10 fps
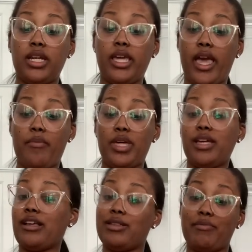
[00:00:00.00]
going to get
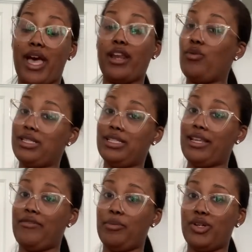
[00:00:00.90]
because I was mad it wasn't
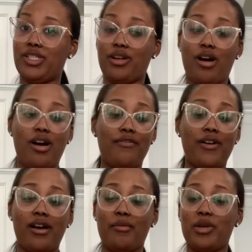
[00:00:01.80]
seventy percent off.
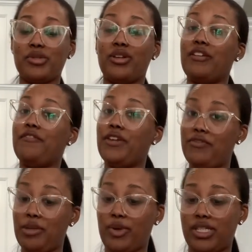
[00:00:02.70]
Um, it was only
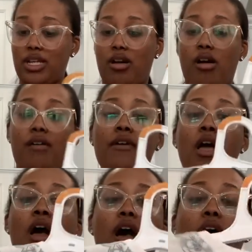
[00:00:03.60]
fifty percent off.
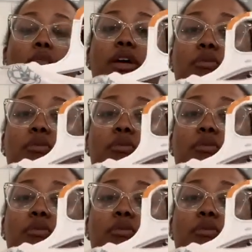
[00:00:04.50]
Um, but it